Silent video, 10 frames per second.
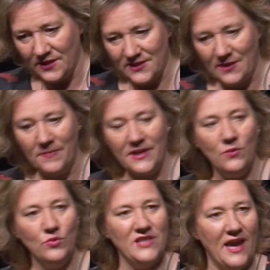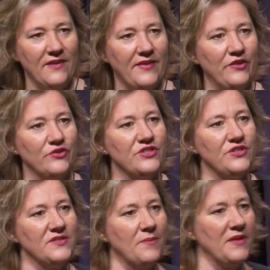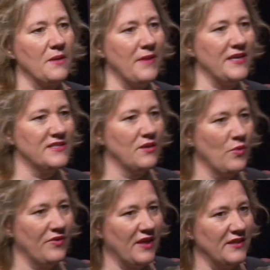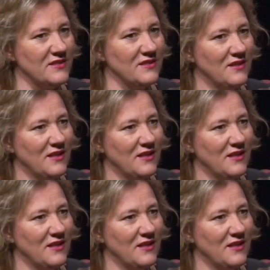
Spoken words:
somebody will take that on and do something amazing with it.